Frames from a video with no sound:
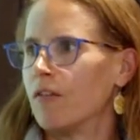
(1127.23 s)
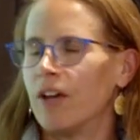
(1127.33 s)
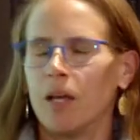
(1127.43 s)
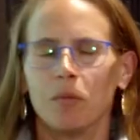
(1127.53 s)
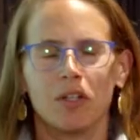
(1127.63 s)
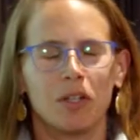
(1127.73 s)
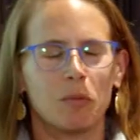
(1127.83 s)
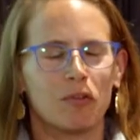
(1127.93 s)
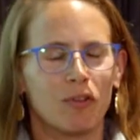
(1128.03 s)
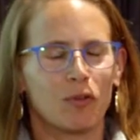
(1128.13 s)
viability
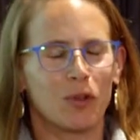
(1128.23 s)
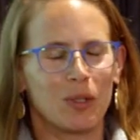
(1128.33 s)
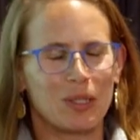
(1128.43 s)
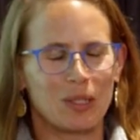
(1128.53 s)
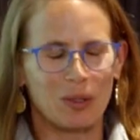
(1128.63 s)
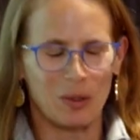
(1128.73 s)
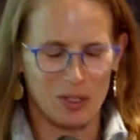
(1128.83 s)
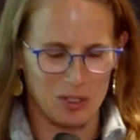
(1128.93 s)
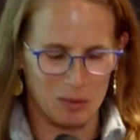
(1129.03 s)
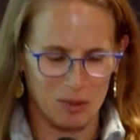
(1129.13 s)
moving forward is a little
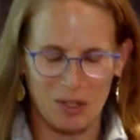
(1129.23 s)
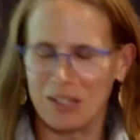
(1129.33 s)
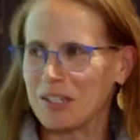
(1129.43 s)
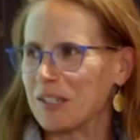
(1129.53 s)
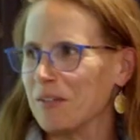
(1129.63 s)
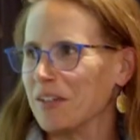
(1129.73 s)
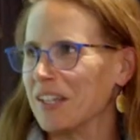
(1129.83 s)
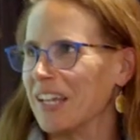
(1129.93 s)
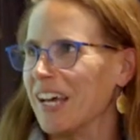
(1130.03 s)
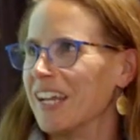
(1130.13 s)
questionable. I'll just leave it
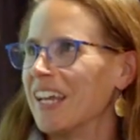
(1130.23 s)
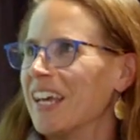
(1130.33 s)
at that.